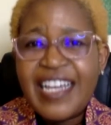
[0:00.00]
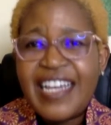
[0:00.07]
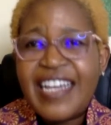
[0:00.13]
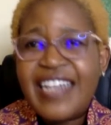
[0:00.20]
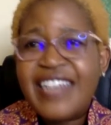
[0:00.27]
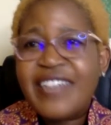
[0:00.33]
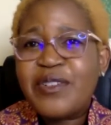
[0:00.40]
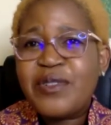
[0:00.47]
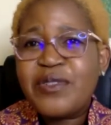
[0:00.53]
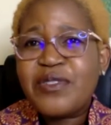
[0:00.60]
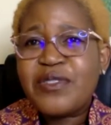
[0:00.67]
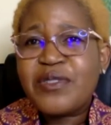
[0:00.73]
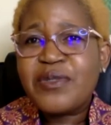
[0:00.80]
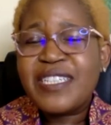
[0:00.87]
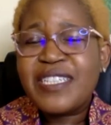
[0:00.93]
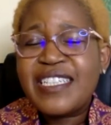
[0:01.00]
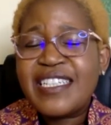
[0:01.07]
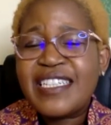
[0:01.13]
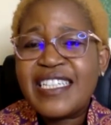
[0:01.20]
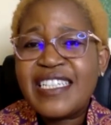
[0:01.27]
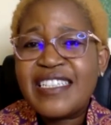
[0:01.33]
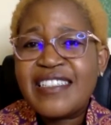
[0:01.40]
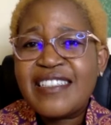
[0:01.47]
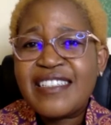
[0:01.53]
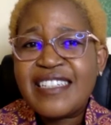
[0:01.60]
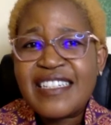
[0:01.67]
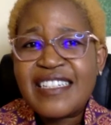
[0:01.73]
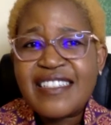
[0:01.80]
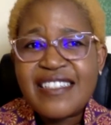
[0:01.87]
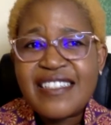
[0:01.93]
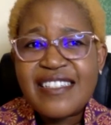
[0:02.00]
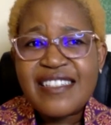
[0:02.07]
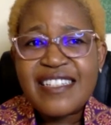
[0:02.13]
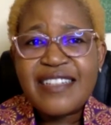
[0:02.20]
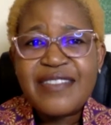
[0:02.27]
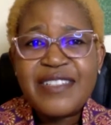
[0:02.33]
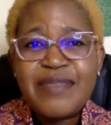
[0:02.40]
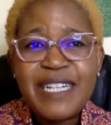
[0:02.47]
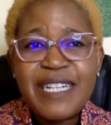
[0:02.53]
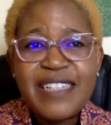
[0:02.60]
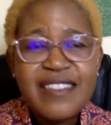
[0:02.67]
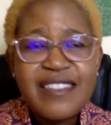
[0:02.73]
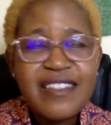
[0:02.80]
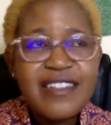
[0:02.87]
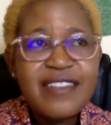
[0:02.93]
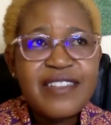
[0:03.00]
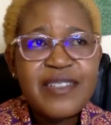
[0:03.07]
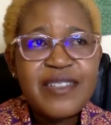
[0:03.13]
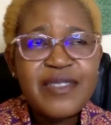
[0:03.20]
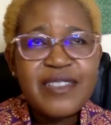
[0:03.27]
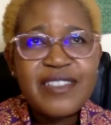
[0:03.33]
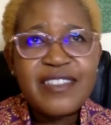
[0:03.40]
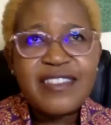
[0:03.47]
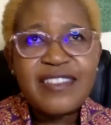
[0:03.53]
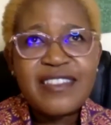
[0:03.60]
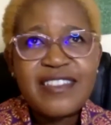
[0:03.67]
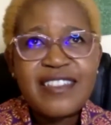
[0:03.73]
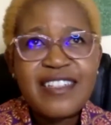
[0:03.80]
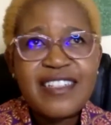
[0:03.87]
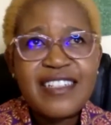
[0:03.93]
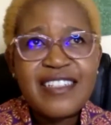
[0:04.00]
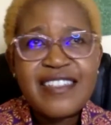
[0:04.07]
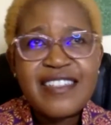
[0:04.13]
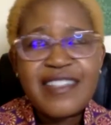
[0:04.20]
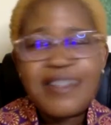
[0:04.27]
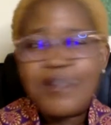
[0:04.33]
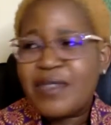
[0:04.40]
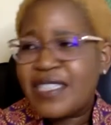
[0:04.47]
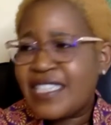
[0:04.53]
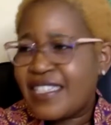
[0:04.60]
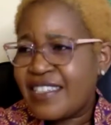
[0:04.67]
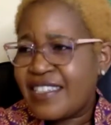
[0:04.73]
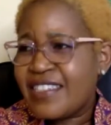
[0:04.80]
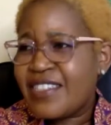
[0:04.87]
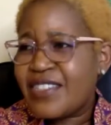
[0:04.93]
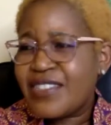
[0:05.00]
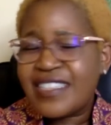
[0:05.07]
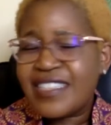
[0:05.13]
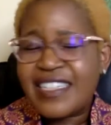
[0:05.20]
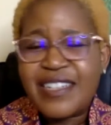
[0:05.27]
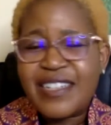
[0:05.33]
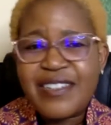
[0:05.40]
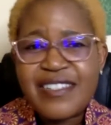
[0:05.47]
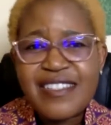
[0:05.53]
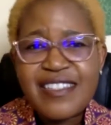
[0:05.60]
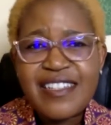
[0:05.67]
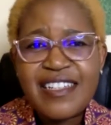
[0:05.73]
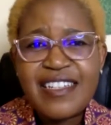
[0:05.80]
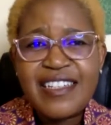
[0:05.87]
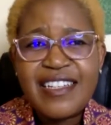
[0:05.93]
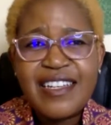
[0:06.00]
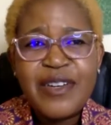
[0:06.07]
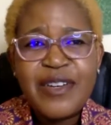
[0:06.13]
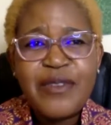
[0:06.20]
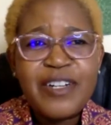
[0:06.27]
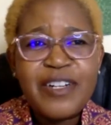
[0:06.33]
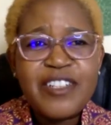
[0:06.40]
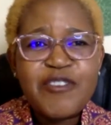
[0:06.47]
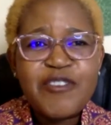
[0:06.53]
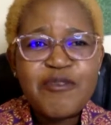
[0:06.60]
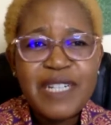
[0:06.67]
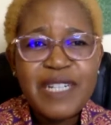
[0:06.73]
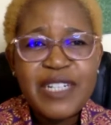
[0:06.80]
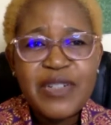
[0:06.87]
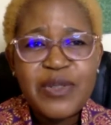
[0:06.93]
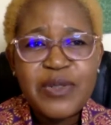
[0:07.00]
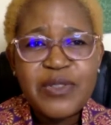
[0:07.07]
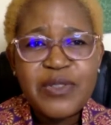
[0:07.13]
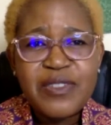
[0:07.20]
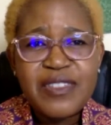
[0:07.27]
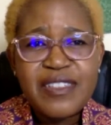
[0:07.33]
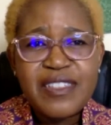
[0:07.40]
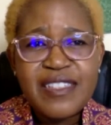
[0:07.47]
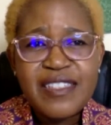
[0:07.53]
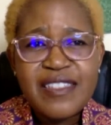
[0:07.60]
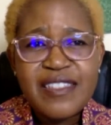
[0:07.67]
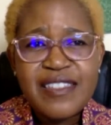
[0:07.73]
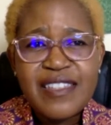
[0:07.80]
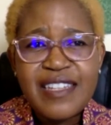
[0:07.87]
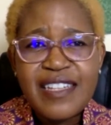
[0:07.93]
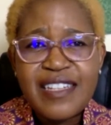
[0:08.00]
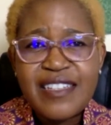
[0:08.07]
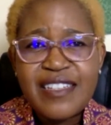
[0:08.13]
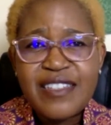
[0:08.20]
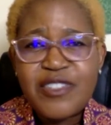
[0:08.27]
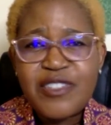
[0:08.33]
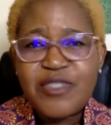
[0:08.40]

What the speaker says: And also we create stresses. Even myself, I was telling someone, I think today I was saying, one of my goals this year is